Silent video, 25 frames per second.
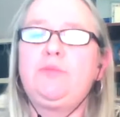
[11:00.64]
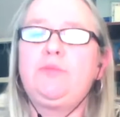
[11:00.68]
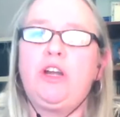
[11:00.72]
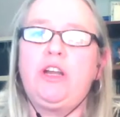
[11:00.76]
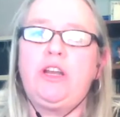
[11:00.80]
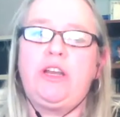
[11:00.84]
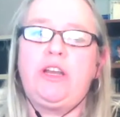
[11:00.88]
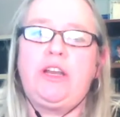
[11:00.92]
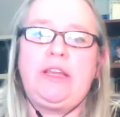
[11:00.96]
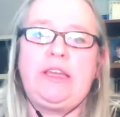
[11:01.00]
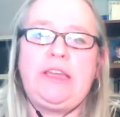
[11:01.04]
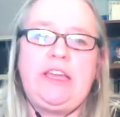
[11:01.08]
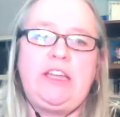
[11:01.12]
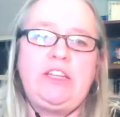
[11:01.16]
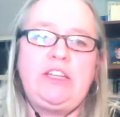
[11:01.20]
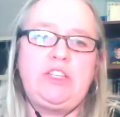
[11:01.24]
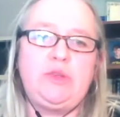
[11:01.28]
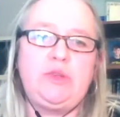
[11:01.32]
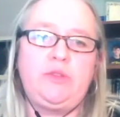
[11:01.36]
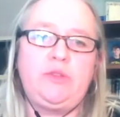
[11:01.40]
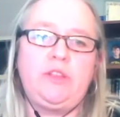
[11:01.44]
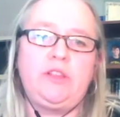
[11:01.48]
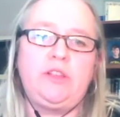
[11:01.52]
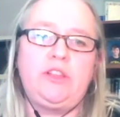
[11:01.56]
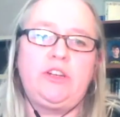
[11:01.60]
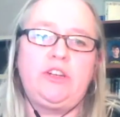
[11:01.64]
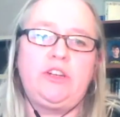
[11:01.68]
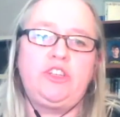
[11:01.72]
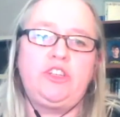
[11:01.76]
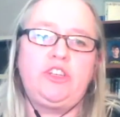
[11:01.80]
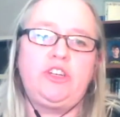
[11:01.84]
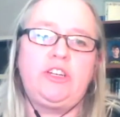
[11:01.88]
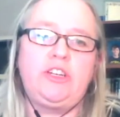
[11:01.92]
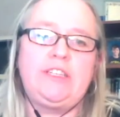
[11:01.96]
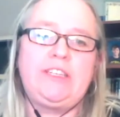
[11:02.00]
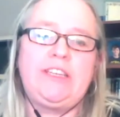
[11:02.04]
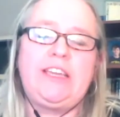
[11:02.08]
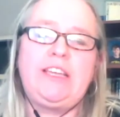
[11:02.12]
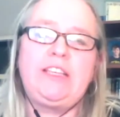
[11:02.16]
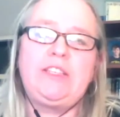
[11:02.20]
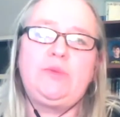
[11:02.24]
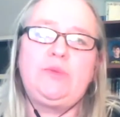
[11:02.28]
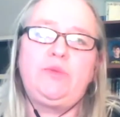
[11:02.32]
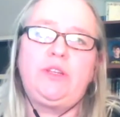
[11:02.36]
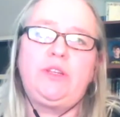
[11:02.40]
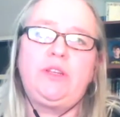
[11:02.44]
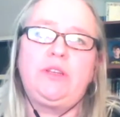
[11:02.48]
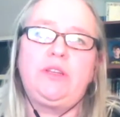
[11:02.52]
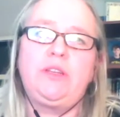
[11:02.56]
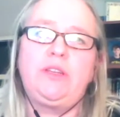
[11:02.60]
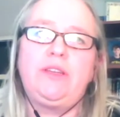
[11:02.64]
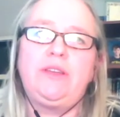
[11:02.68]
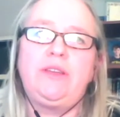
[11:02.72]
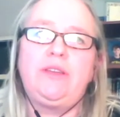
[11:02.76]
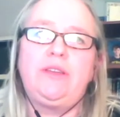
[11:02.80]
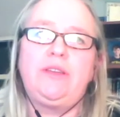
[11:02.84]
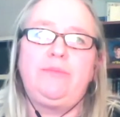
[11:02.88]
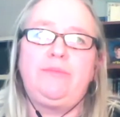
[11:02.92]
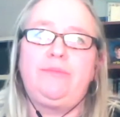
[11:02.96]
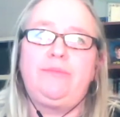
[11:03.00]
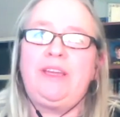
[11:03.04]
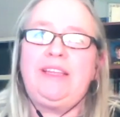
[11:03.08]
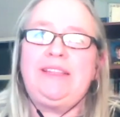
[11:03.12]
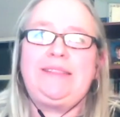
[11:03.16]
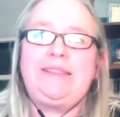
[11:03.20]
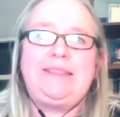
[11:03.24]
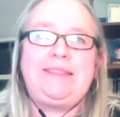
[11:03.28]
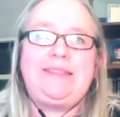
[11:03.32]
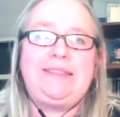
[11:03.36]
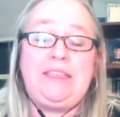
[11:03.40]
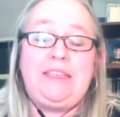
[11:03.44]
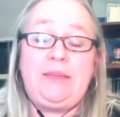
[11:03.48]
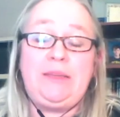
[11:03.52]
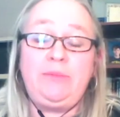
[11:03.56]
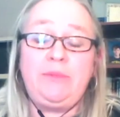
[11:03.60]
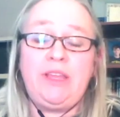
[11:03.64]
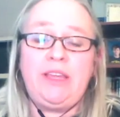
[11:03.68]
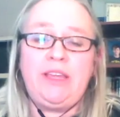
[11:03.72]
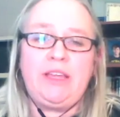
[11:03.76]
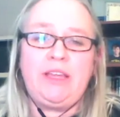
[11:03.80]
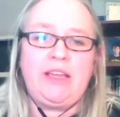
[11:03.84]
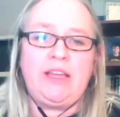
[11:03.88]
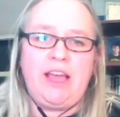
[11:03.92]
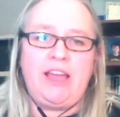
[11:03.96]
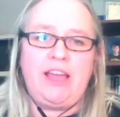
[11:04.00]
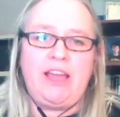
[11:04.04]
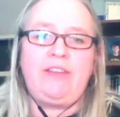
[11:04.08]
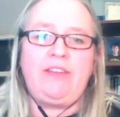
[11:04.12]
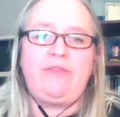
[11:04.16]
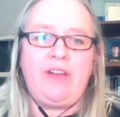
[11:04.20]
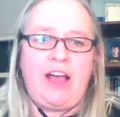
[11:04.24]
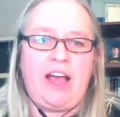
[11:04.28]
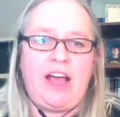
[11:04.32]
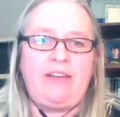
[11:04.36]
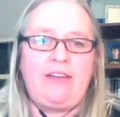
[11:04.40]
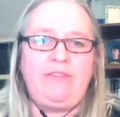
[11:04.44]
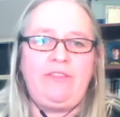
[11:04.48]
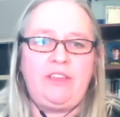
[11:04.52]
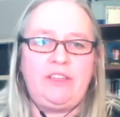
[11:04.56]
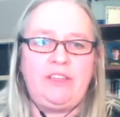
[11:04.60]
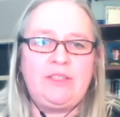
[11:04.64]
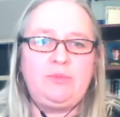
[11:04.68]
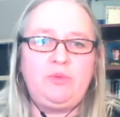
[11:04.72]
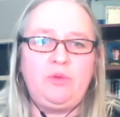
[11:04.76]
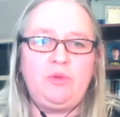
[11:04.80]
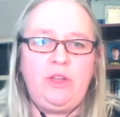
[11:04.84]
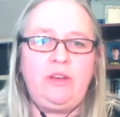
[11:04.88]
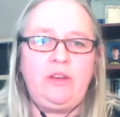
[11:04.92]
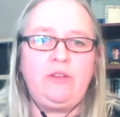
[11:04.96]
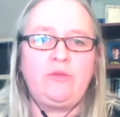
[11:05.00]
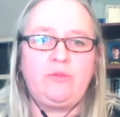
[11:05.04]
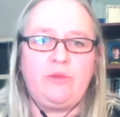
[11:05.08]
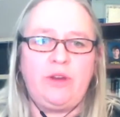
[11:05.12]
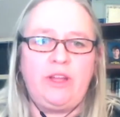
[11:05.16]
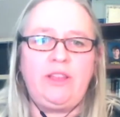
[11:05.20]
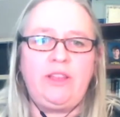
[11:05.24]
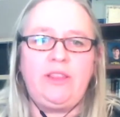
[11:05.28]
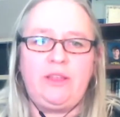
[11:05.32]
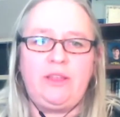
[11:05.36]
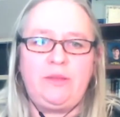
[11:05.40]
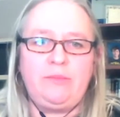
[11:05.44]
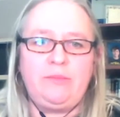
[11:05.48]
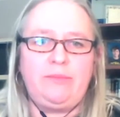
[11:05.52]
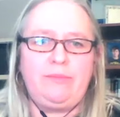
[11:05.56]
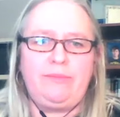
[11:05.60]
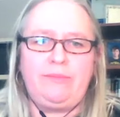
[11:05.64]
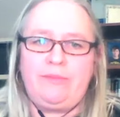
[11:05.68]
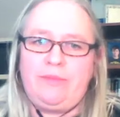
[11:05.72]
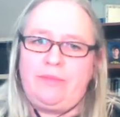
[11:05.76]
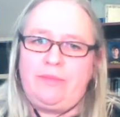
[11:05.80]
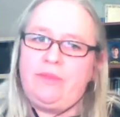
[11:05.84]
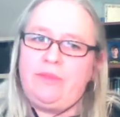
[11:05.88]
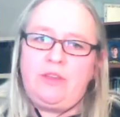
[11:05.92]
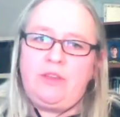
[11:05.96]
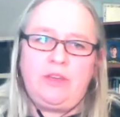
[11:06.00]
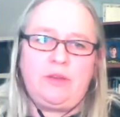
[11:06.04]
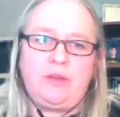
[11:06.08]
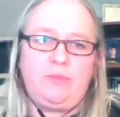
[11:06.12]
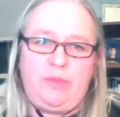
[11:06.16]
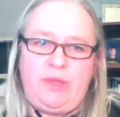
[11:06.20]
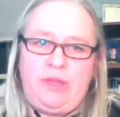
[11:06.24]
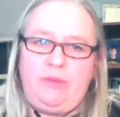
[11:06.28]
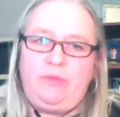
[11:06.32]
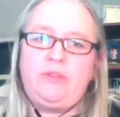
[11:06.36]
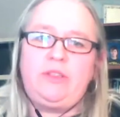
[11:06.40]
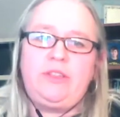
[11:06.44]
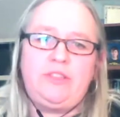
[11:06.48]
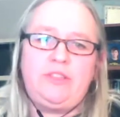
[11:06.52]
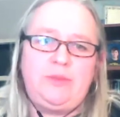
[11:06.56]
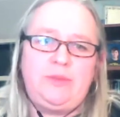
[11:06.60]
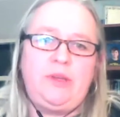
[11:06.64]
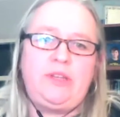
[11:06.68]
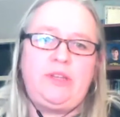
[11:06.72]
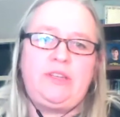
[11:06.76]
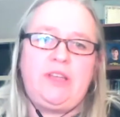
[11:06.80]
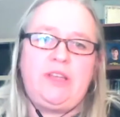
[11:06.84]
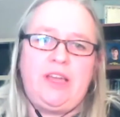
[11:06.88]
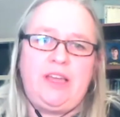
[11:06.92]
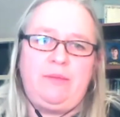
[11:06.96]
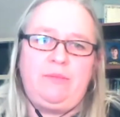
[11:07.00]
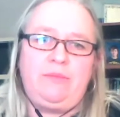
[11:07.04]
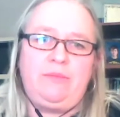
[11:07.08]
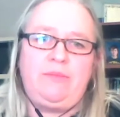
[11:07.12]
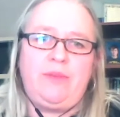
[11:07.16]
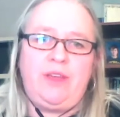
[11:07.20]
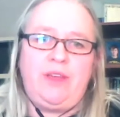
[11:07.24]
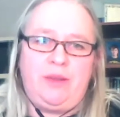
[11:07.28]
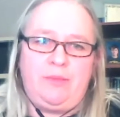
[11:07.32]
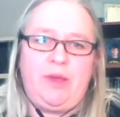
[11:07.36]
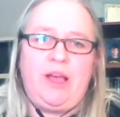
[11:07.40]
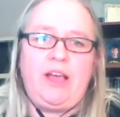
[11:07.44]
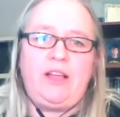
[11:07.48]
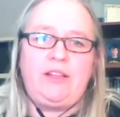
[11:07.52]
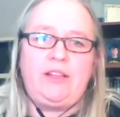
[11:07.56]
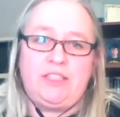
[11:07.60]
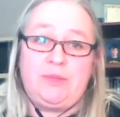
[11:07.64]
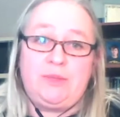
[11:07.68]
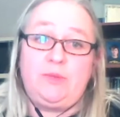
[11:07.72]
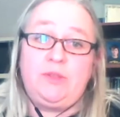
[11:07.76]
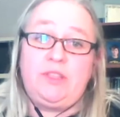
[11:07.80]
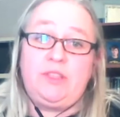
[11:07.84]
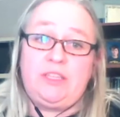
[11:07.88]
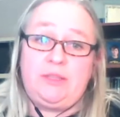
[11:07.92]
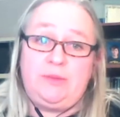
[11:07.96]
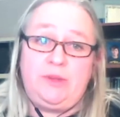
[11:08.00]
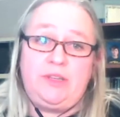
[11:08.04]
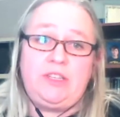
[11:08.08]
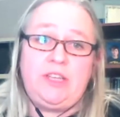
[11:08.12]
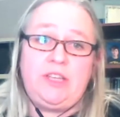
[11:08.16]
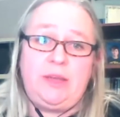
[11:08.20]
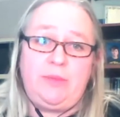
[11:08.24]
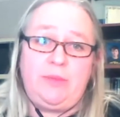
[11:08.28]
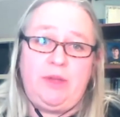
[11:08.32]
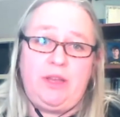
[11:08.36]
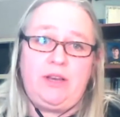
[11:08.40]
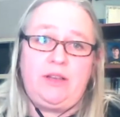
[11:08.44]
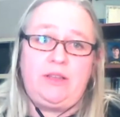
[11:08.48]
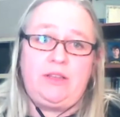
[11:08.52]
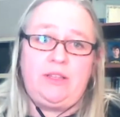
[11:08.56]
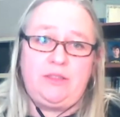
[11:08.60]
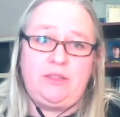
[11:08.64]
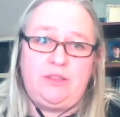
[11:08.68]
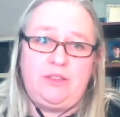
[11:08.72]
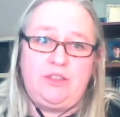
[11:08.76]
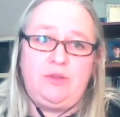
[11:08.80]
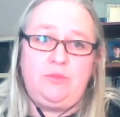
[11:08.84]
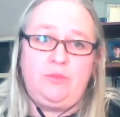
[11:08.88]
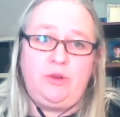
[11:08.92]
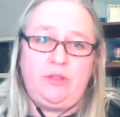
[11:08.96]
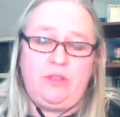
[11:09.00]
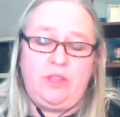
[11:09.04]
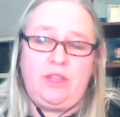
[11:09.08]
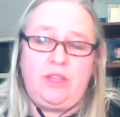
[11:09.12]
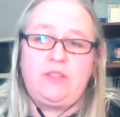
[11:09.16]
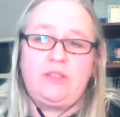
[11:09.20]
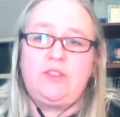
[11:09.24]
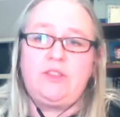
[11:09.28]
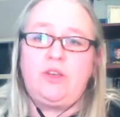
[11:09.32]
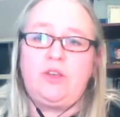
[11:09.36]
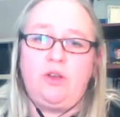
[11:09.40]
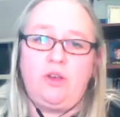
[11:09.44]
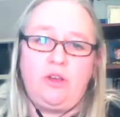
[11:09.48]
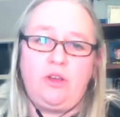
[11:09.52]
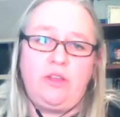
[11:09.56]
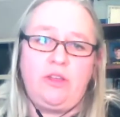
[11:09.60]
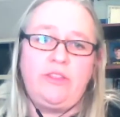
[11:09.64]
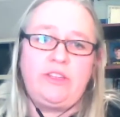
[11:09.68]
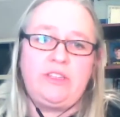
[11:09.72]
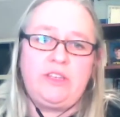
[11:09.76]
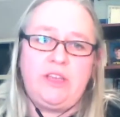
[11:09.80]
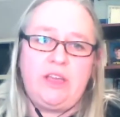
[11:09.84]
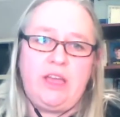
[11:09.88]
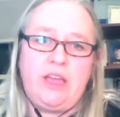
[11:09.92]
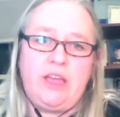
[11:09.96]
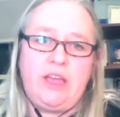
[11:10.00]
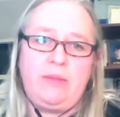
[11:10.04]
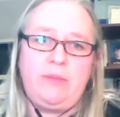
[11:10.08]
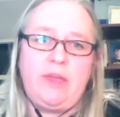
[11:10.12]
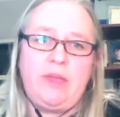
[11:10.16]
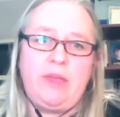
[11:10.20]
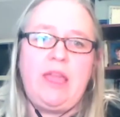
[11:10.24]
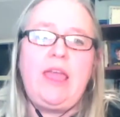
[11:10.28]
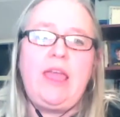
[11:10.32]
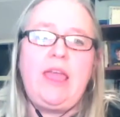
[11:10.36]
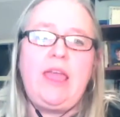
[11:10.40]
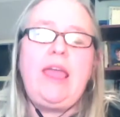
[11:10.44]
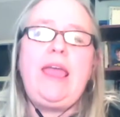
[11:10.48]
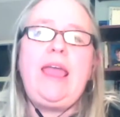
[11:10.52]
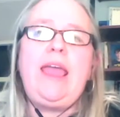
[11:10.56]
smart. It engages with the literature. It takes what might seem like a kind of obvious point, right? That look, people don't spend time on politics, but they spend time on consumer things all the time,